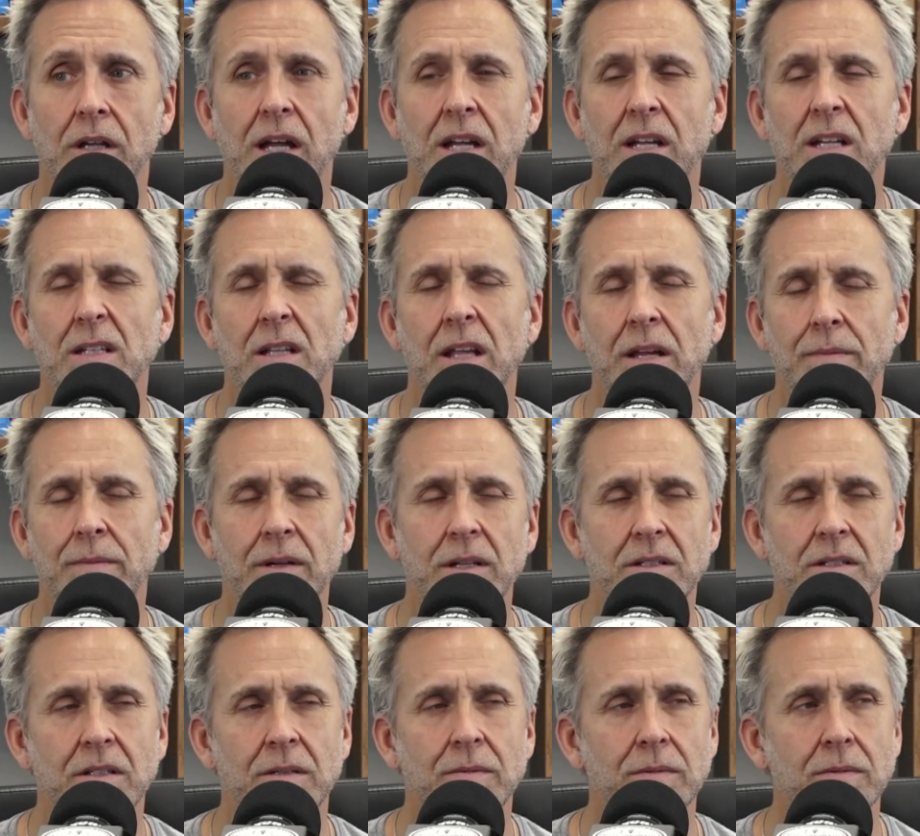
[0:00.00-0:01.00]
I like my
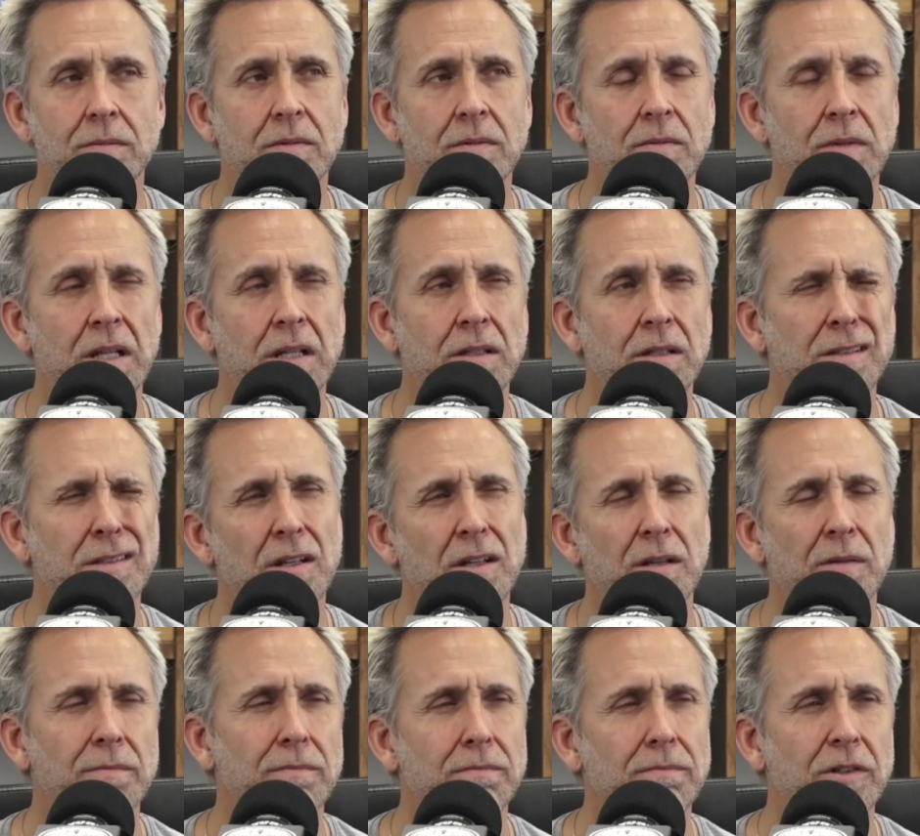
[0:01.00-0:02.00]
dumb
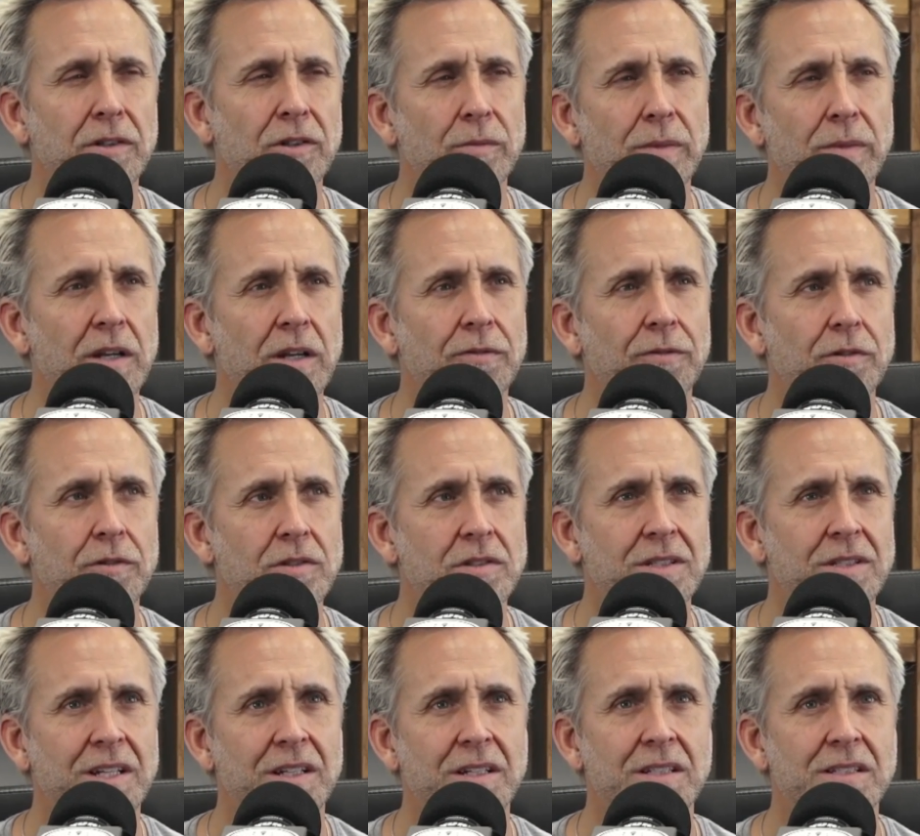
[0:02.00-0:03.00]
little metaphor.
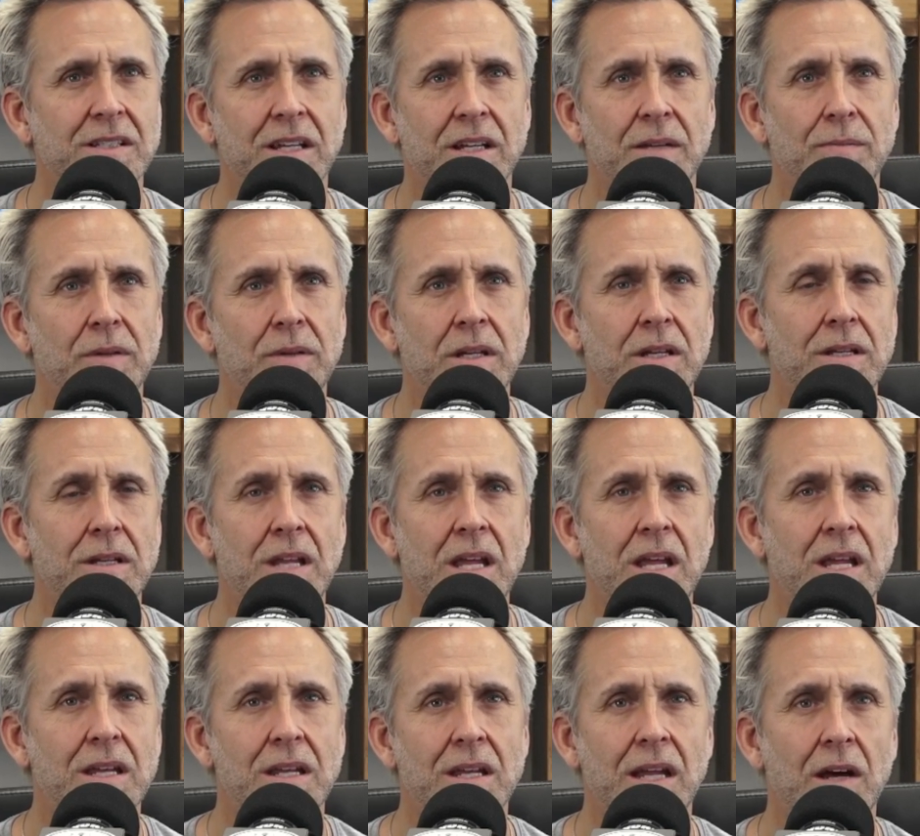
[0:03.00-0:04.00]
It's like being
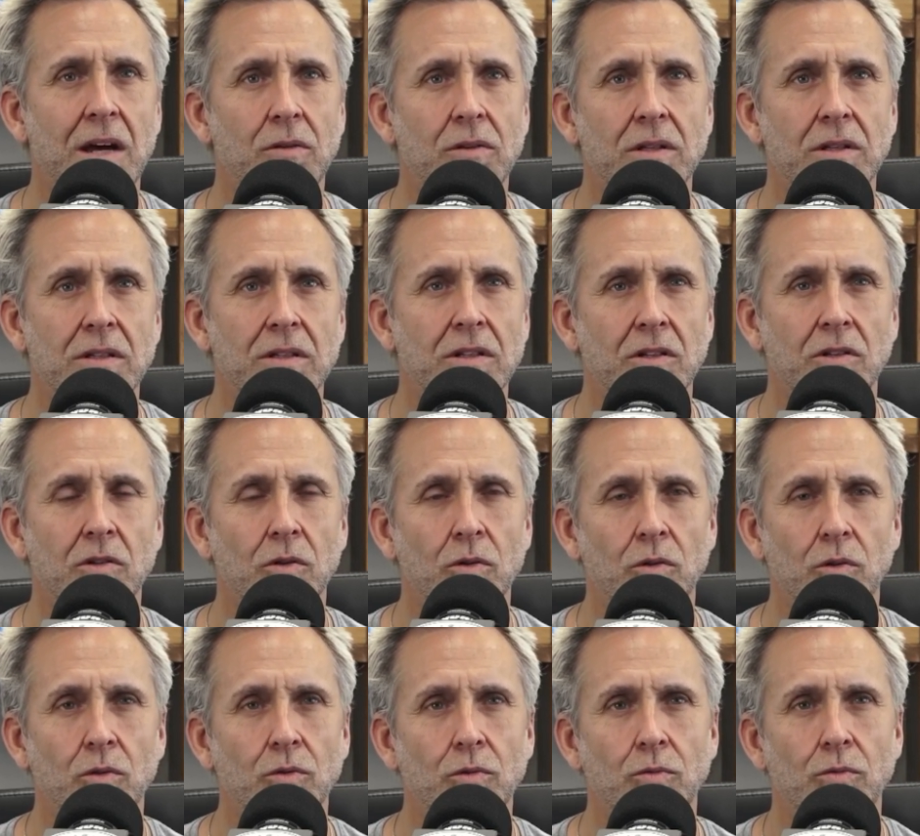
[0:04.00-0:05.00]
naked out in the
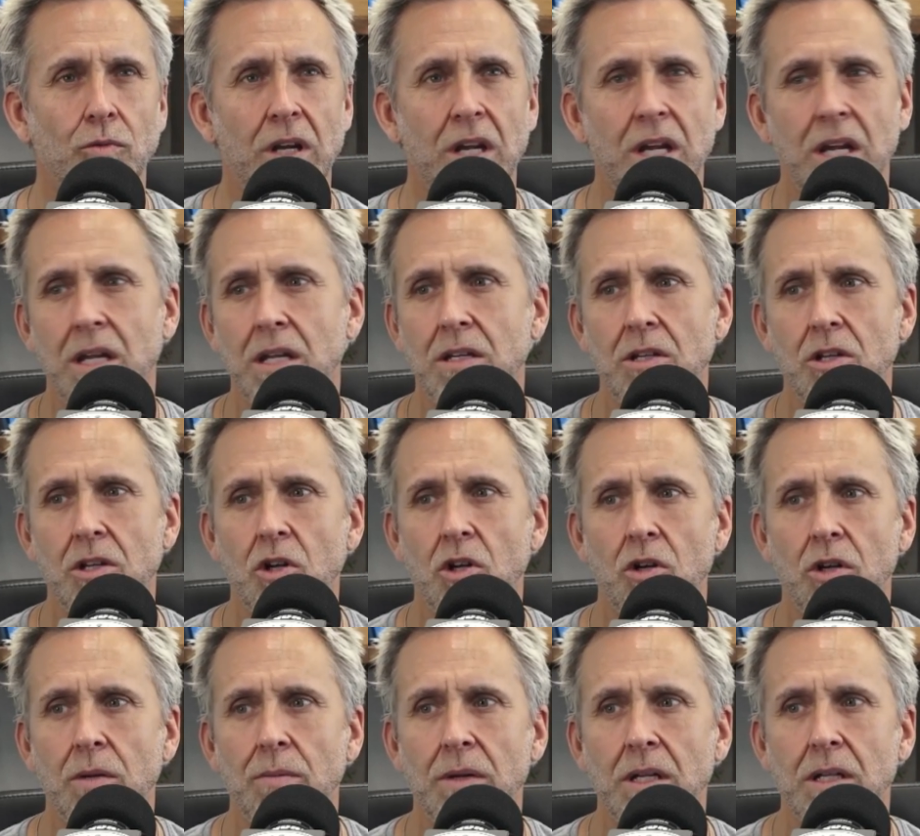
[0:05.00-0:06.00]
cold rain. You know
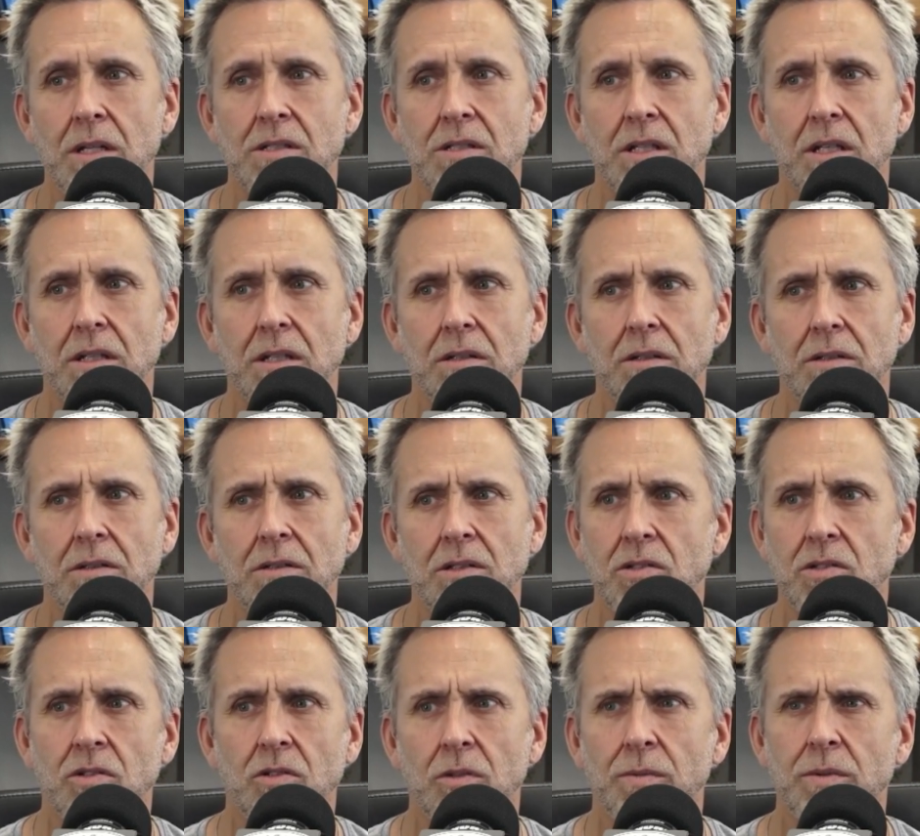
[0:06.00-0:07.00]
what I mean? It's like, this
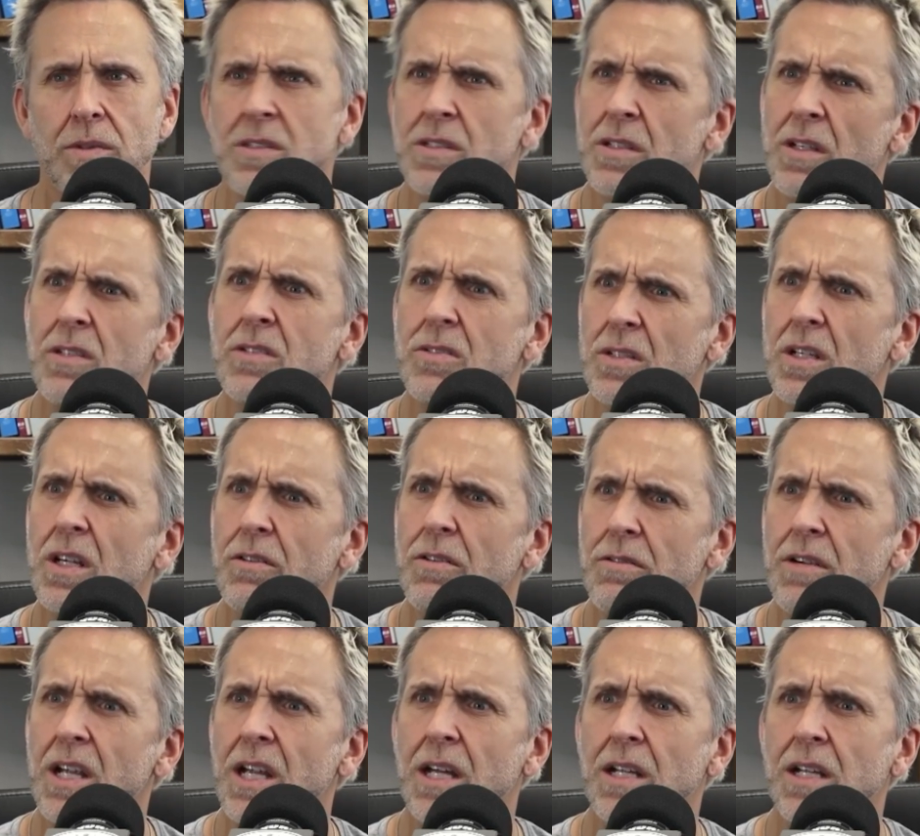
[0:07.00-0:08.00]
is cold, but this is also kind of
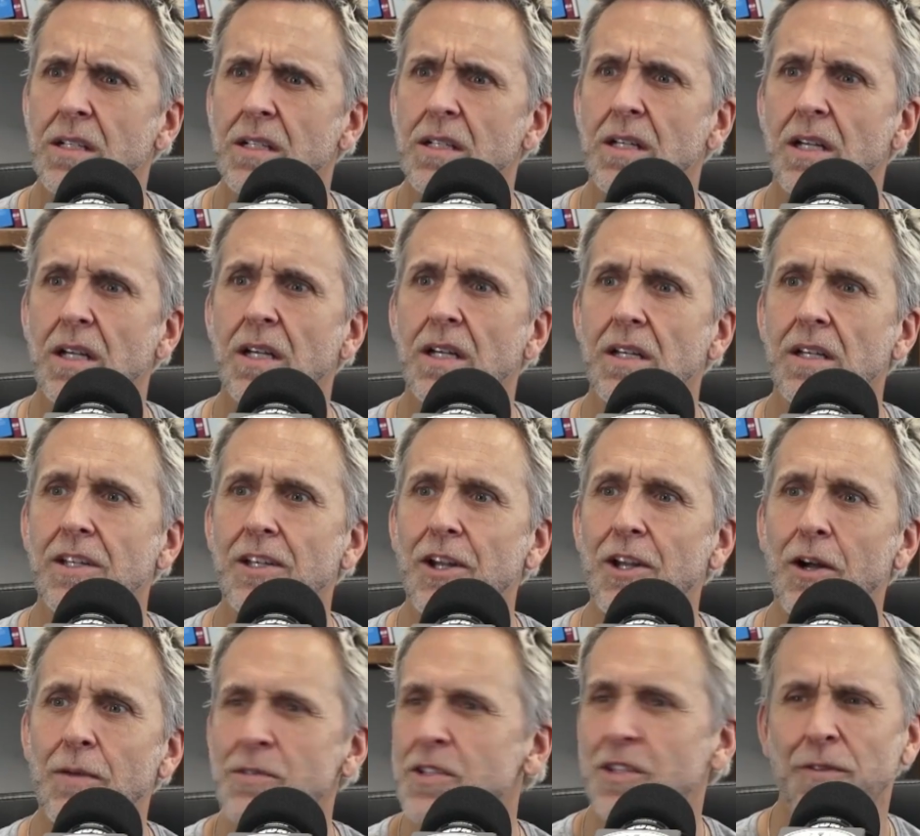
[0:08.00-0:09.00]
rad.
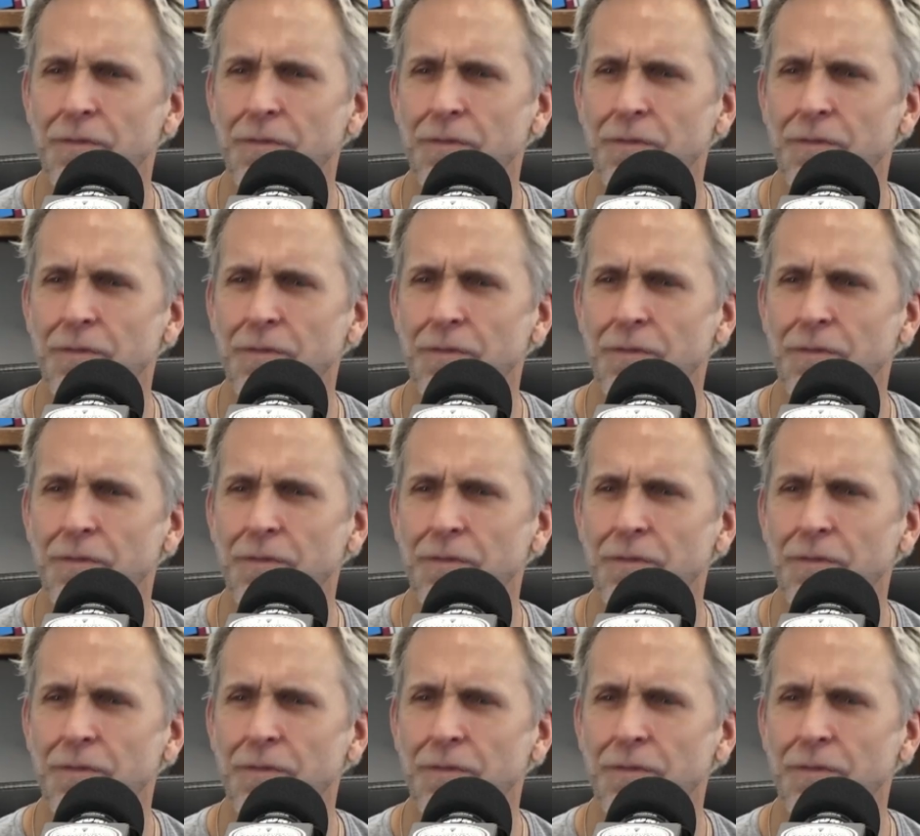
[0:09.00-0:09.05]
I'm just